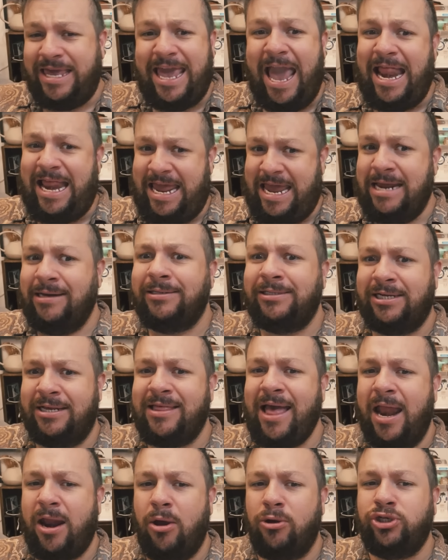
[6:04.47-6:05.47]
get into
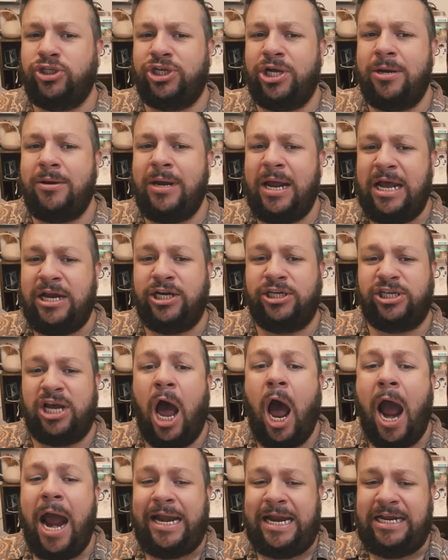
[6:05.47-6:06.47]
that ocean in a
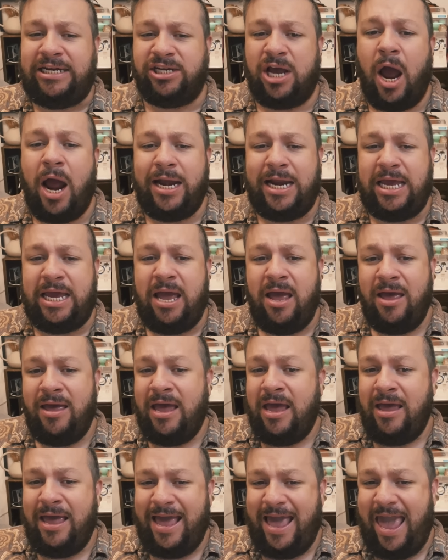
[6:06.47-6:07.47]
tiny, tiny
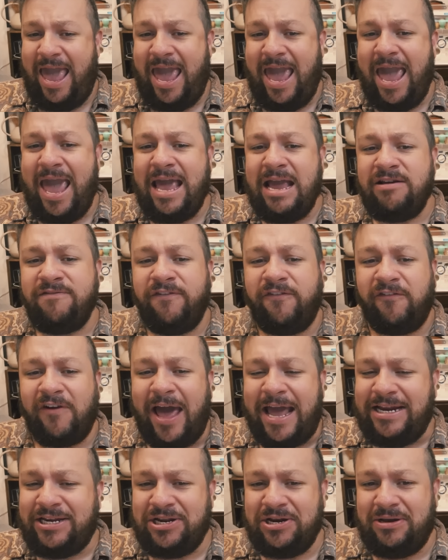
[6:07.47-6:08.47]

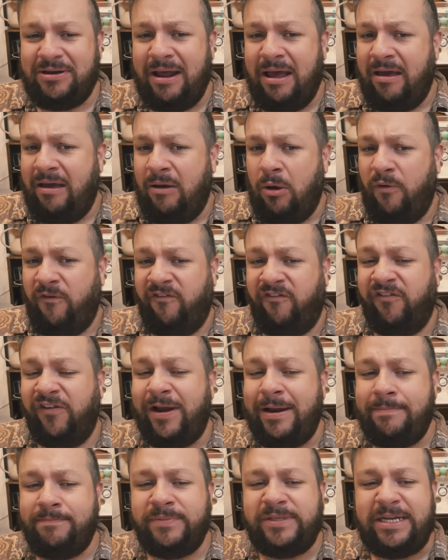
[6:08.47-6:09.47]
air-inflated,
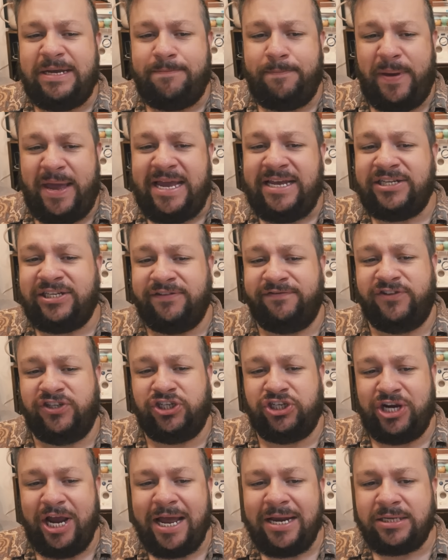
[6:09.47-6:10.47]
flimsy piece of
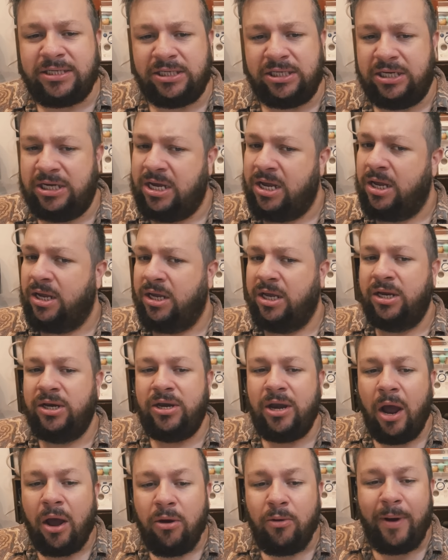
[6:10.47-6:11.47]
shit?
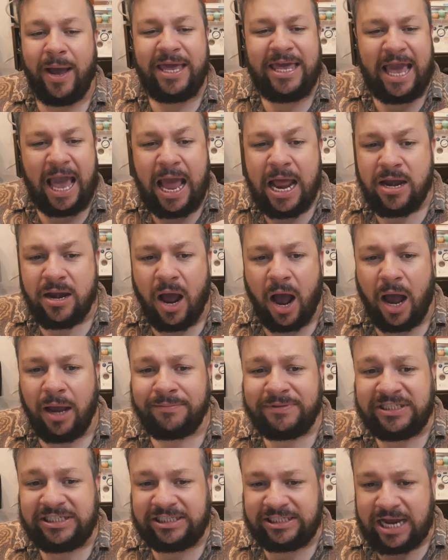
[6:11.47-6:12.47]
No, again,
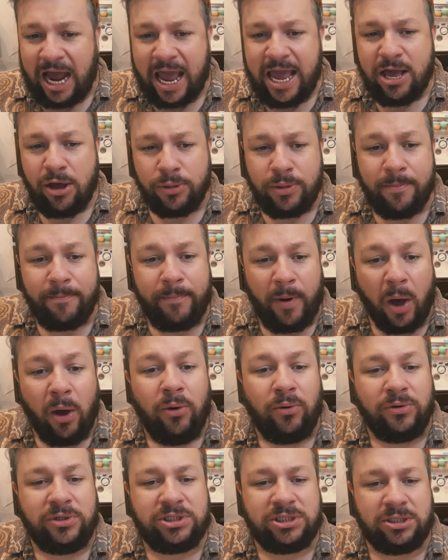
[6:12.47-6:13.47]
I'm staying on the
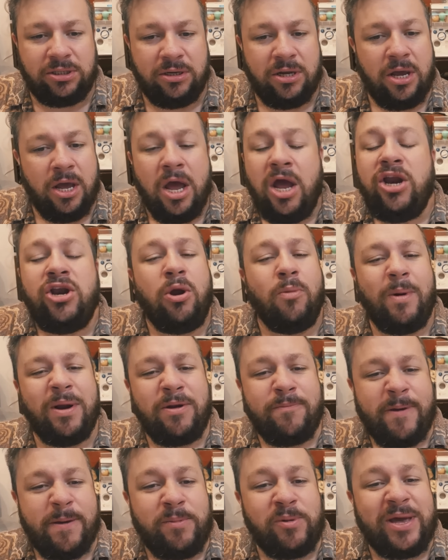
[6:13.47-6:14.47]
boat. No
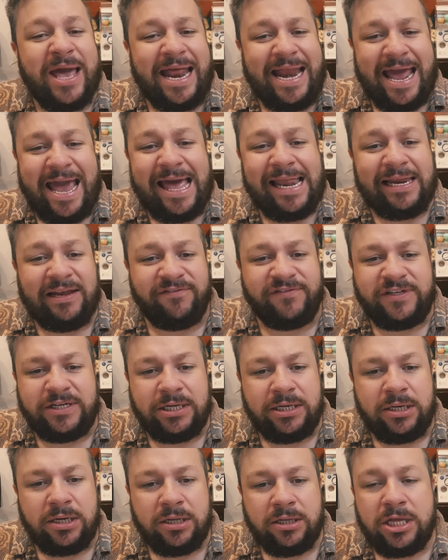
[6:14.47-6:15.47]
wonder people get
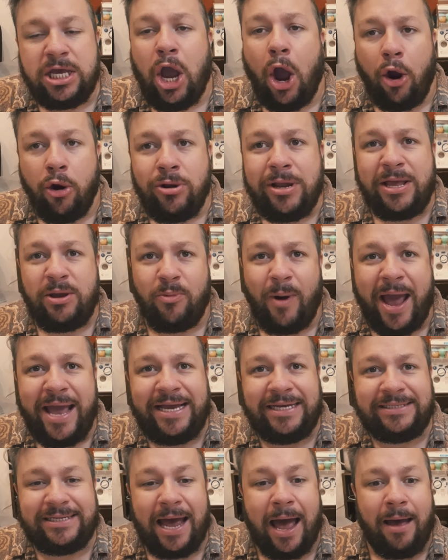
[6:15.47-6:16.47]
airlifted. The only way
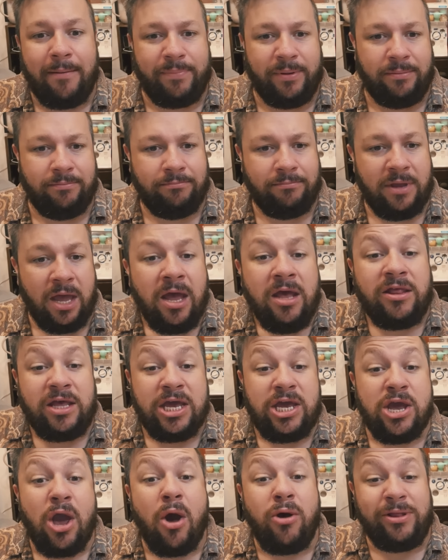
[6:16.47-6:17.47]
is up.
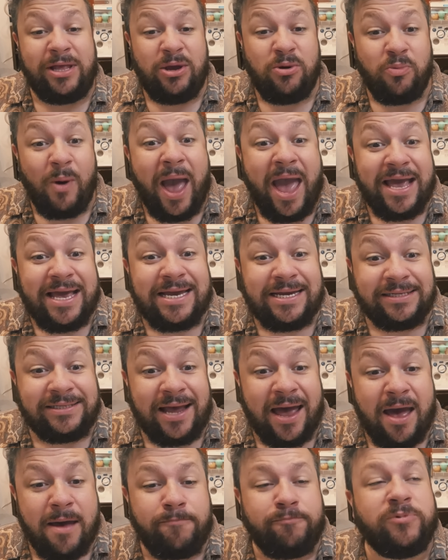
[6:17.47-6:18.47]
The only way is
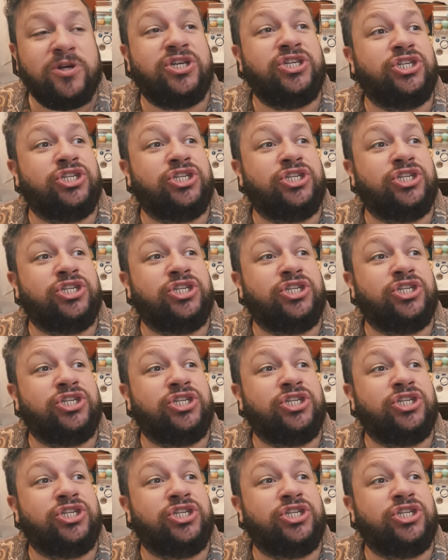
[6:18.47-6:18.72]
up.